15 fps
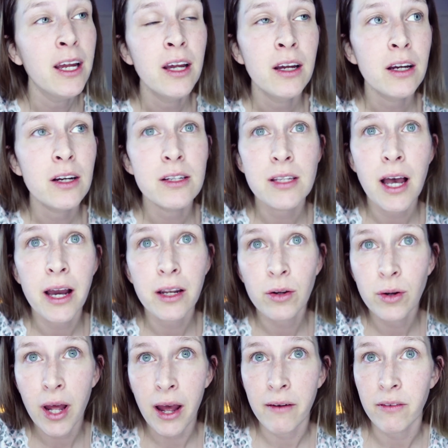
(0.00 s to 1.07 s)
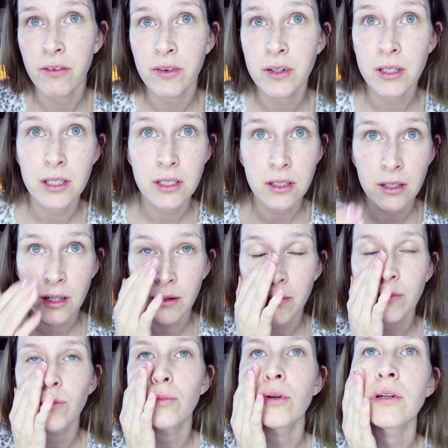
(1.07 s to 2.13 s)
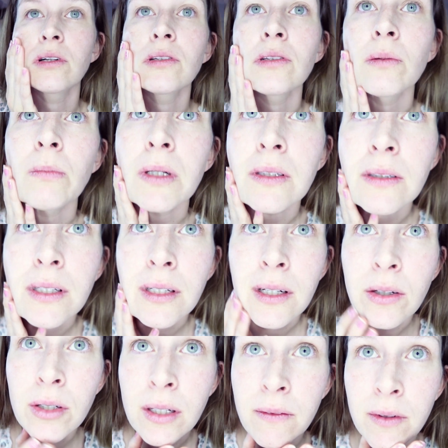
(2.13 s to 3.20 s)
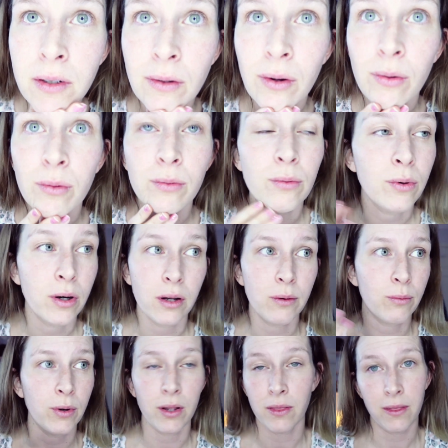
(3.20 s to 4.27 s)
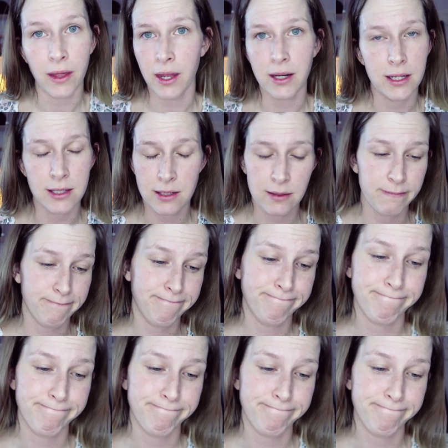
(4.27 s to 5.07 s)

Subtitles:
Because I don't have a foundation that works on my skin. I don't even know what that is.